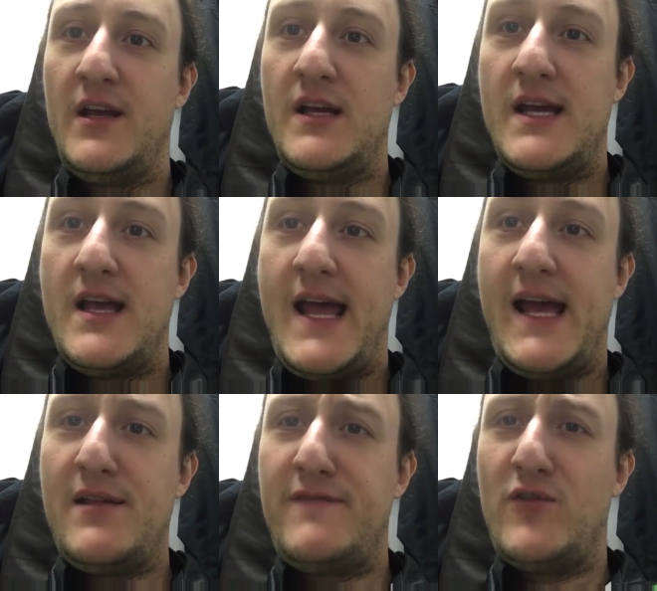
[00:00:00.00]
As
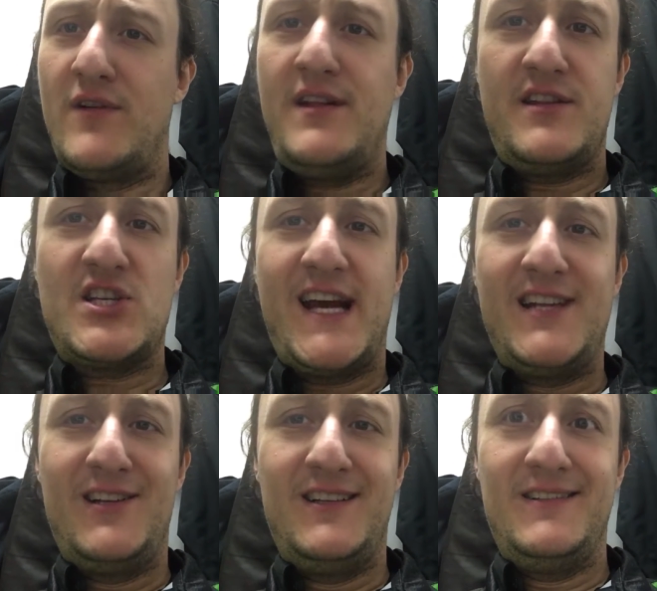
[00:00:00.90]
for this
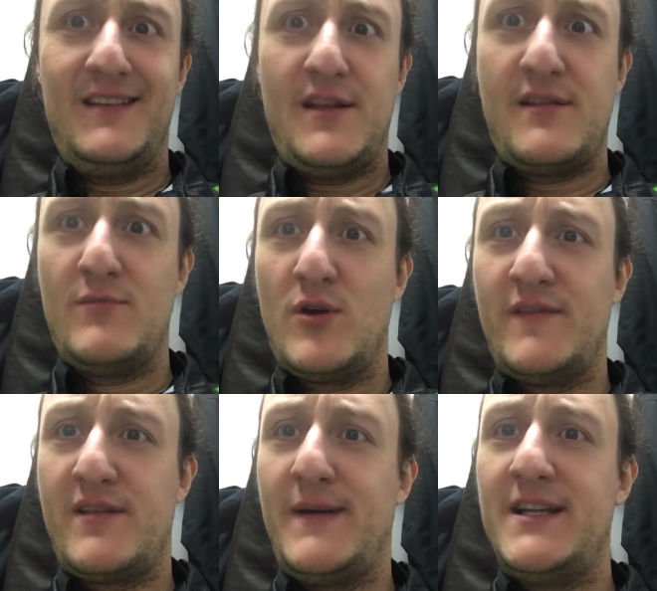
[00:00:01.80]
channel, this is more of a
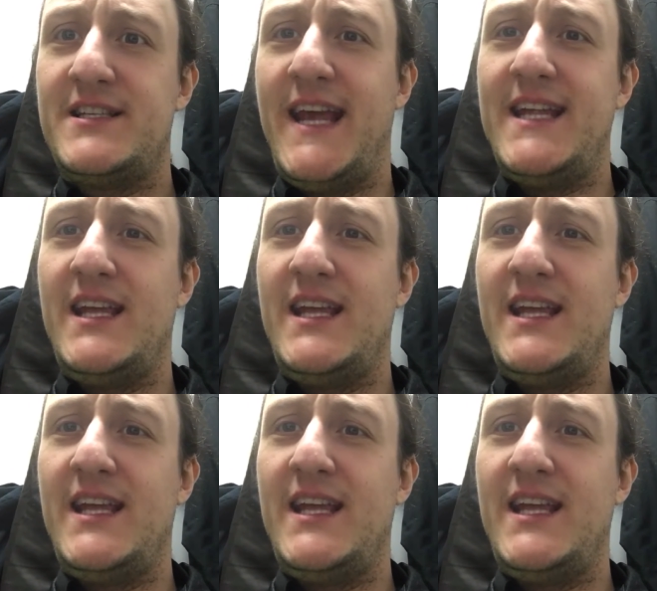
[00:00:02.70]
spontaneous